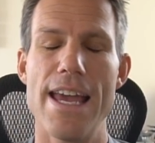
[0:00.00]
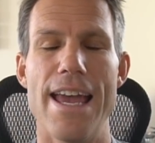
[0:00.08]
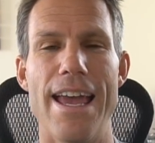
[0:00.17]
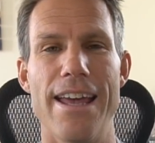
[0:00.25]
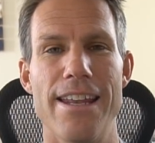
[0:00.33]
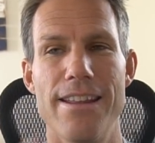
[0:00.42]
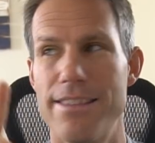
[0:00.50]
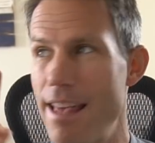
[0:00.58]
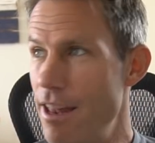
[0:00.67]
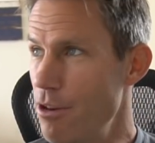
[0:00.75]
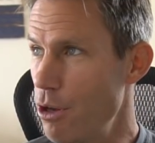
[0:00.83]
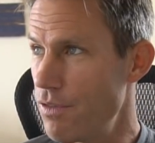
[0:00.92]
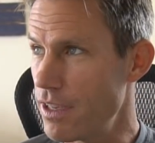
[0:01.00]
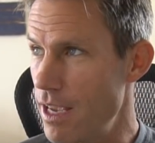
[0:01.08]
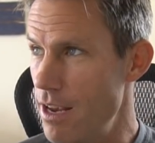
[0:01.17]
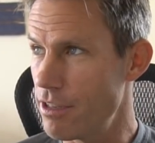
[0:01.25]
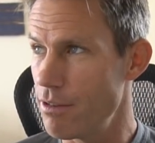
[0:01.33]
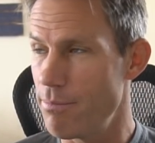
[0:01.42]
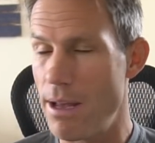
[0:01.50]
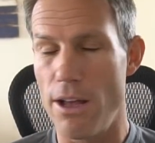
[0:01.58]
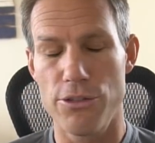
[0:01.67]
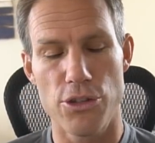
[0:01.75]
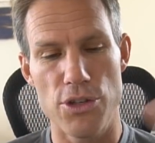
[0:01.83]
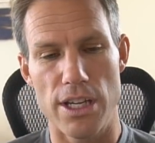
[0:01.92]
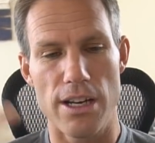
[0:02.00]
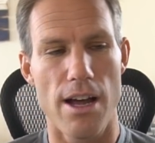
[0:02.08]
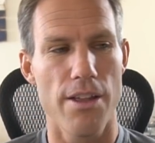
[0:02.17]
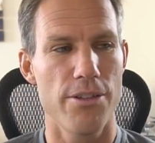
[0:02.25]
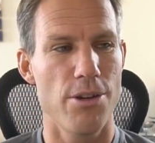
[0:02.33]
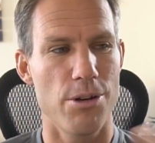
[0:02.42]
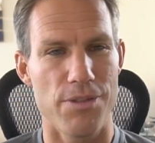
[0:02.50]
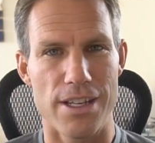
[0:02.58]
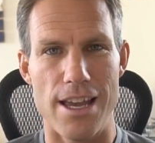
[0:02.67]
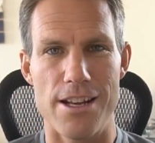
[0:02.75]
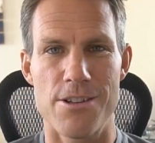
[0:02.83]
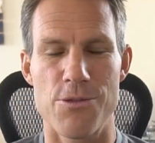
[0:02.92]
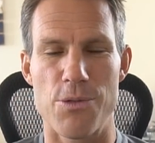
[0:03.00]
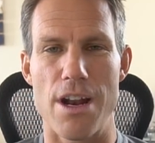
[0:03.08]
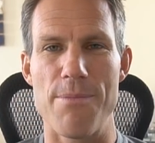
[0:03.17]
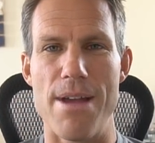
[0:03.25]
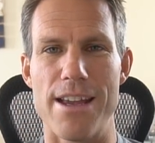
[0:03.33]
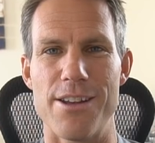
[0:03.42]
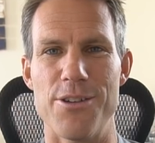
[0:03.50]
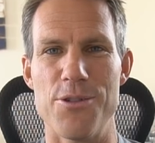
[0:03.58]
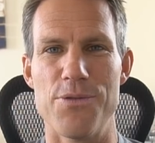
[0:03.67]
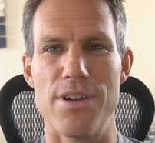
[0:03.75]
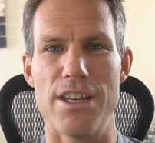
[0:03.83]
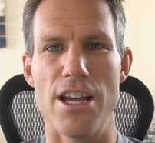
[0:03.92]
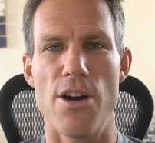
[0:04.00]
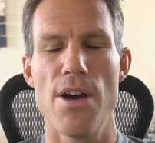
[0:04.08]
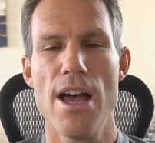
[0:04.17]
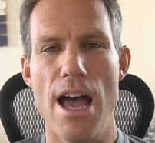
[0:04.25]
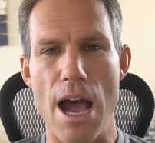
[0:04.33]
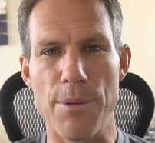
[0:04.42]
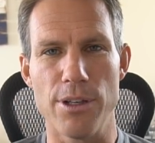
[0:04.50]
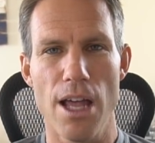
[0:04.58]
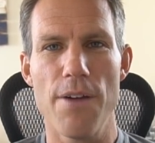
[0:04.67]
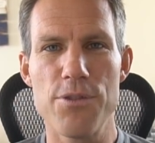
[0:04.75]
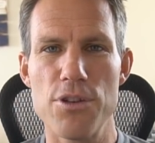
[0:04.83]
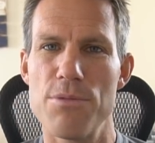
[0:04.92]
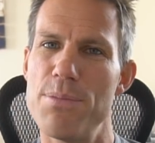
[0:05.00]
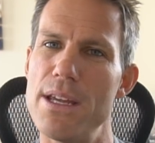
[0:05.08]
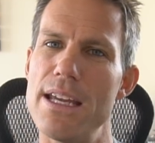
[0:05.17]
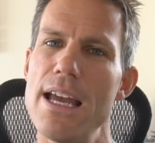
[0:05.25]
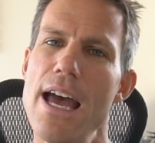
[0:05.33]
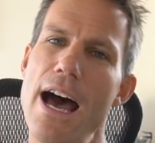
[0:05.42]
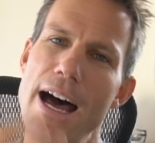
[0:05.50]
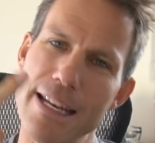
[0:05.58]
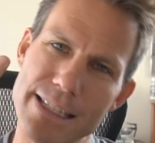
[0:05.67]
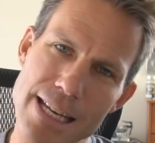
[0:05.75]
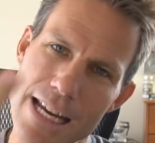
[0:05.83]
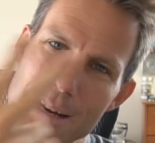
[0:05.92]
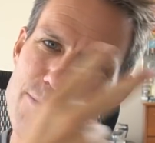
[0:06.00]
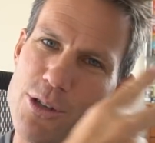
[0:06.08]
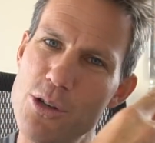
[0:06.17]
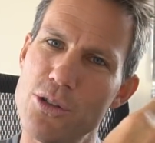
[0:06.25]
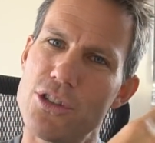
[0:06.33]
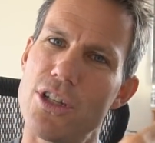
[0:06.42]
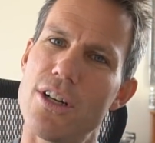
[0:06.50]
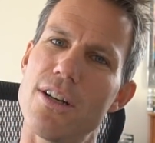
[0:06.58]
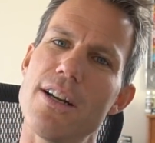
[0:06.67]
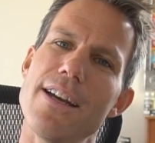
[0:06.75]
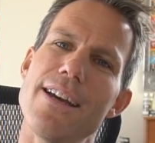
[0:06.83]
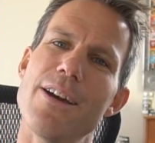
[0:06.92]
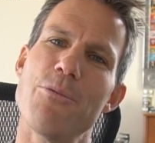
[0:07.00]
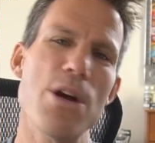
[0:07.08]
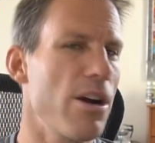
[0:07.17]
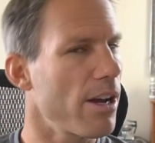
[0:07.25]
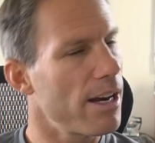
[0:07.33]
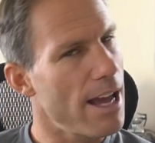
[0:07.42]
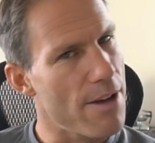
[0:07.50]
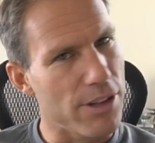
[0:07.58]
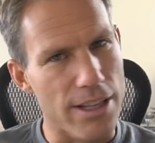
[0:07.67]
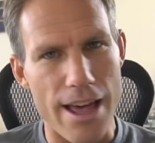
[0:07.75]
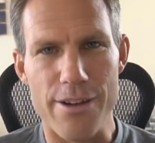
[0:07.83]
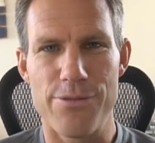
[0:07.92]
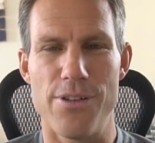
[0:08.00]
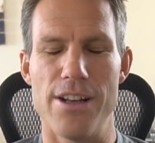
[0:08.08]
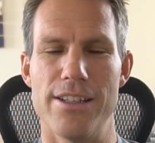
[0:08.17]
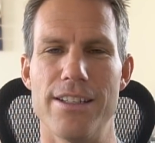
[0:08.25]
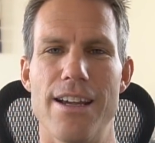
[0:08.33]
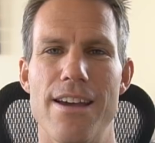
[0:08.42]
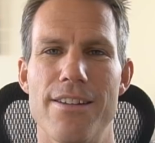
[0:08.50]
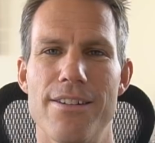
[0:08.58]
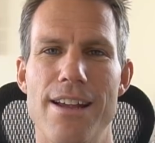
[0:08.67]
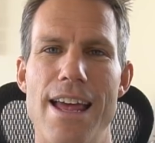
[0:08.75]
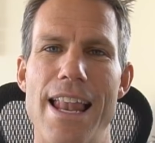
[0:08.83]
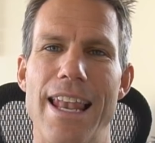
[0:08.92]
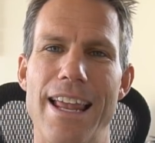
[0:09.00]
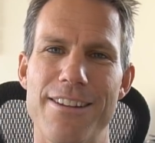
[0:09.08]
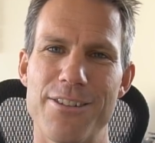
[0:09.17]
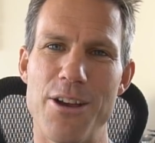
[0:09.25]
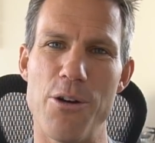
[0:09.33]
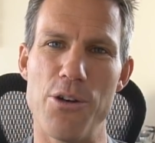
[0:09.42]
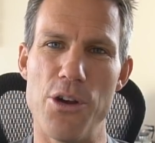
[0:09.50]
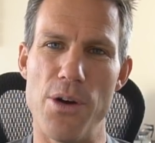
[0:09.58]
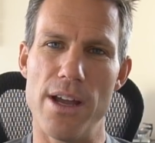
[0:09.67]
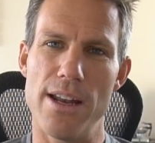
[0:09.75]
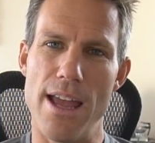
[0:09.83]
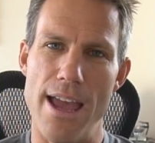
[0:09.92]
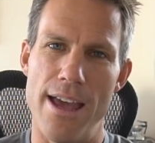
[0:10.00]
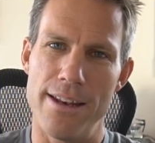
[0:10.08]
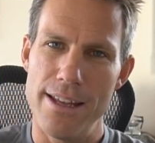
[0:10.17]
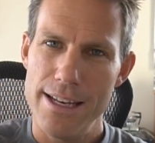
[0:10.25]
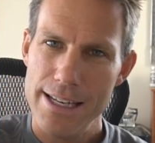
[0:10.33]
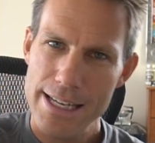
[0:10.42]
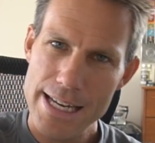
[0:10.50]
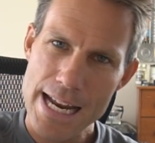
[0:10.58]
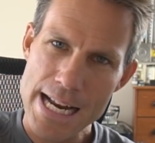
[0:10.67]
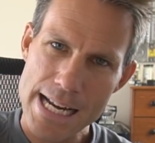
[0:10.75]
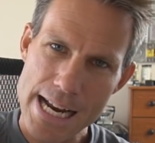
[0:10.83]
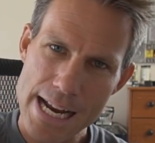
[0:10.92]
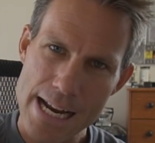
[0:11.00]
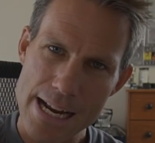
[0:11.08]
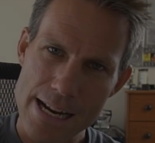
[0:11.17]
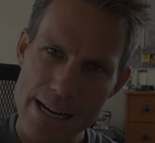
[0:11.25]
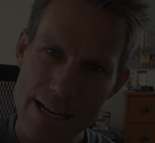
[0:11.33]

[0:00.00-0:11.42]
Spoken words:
and hit that notification bell so you get all the notifications when I make a new video. I would love you to be on Team Duzer. We are gonna have a lot of fun together. Let's go do it, and ding ding.